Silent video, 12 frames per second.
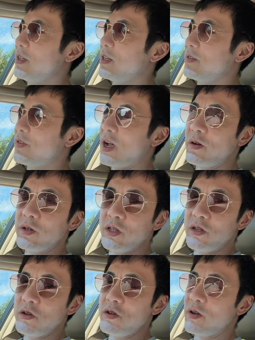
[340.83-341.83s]
And if I were
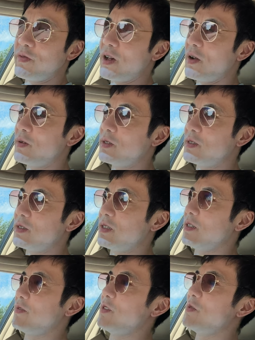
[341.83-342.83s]
you, if I were
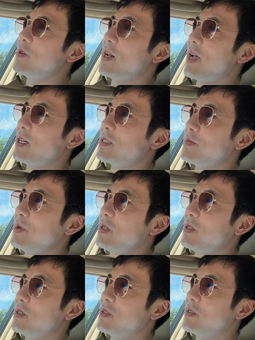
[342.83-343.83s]
if you were to ask
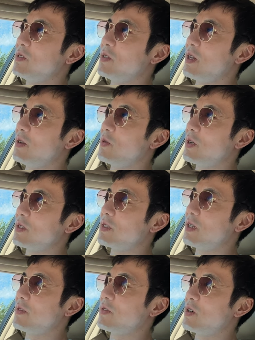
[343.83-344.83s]
me, should I work as
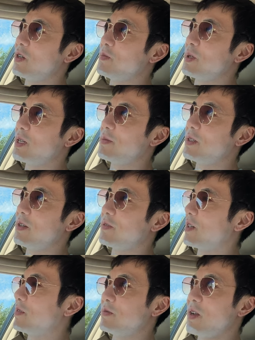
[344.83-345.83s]
a lifeguard, become a
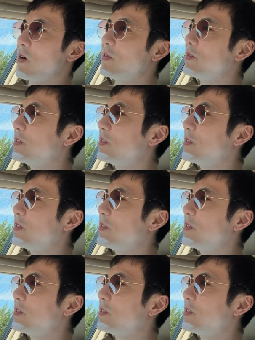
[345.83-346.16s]
lifeguard? No.